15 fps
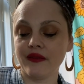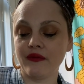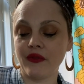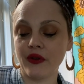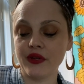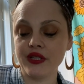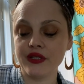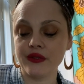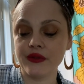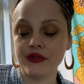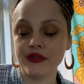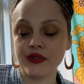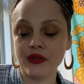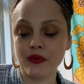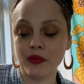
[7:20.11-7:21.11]
very soon
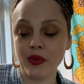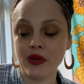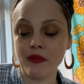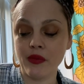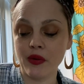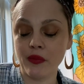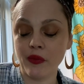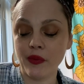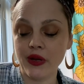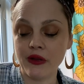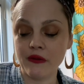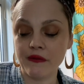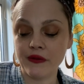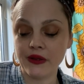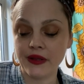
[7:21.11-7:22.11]
there's gonna be a moment where you
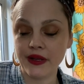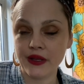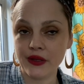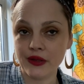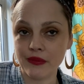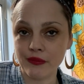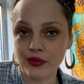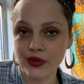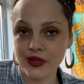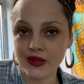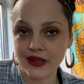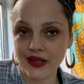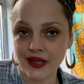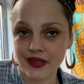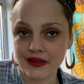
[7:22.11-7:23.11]
feel like you can breathe
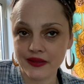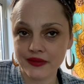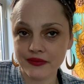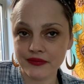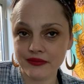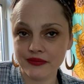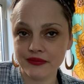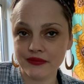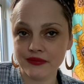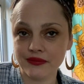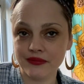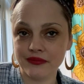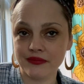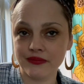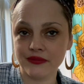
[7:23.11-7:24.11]
again,
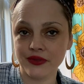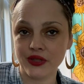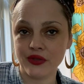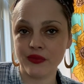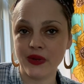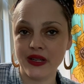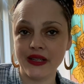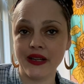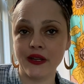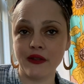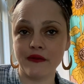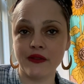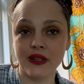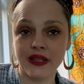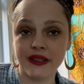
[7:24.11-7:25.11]
because right now you
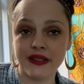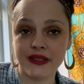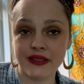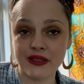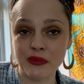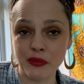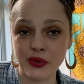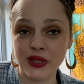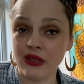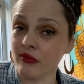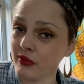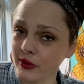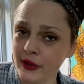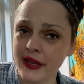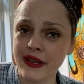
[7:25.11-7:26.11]
feel like somebody
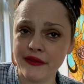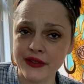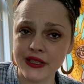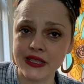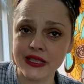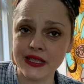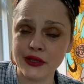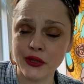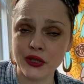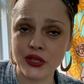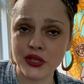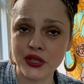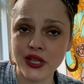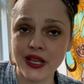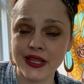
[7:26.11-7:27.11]
real heavy sitting on your
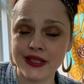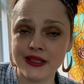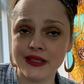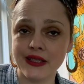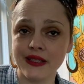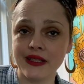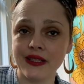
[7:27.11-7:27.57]
chest,